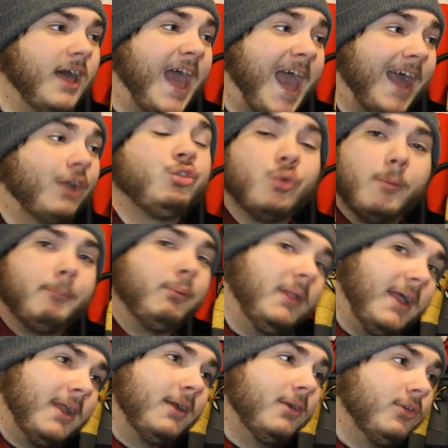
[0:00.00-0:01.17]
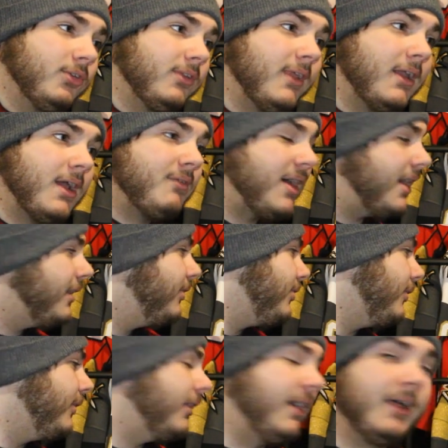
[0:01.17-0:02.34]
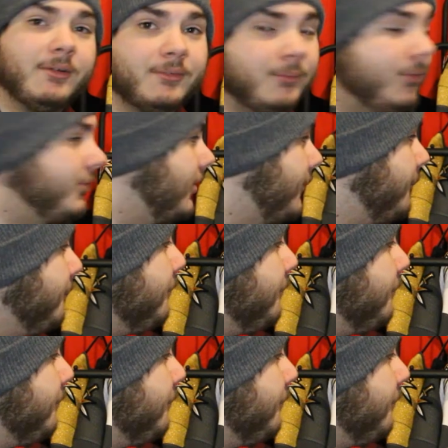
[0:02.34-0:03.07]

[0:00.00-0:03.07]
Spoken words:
actual players that I've added. So I don't know. We'll see.